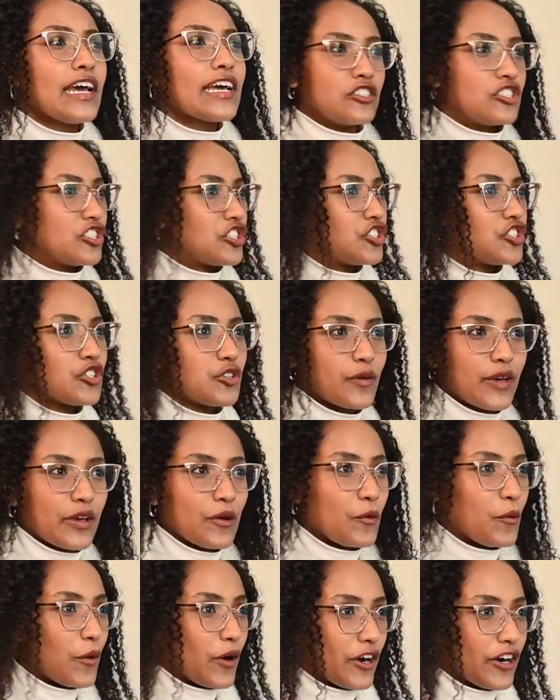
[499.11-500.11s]
just
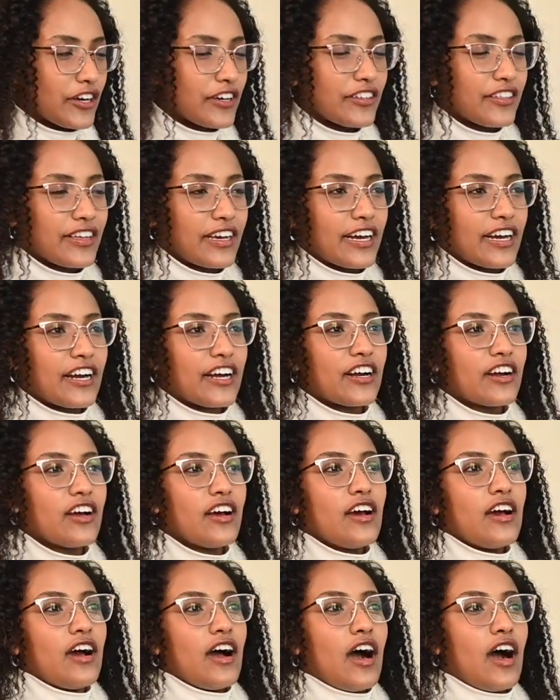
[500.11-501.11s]
doing work there,
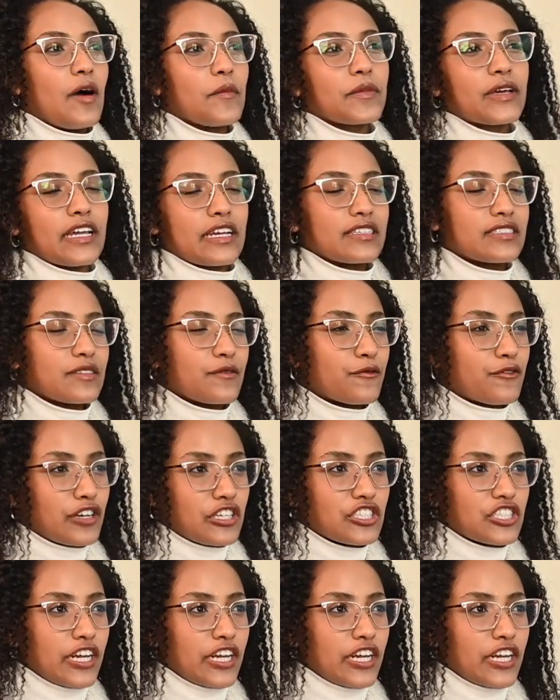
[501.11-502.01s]
getting some fresh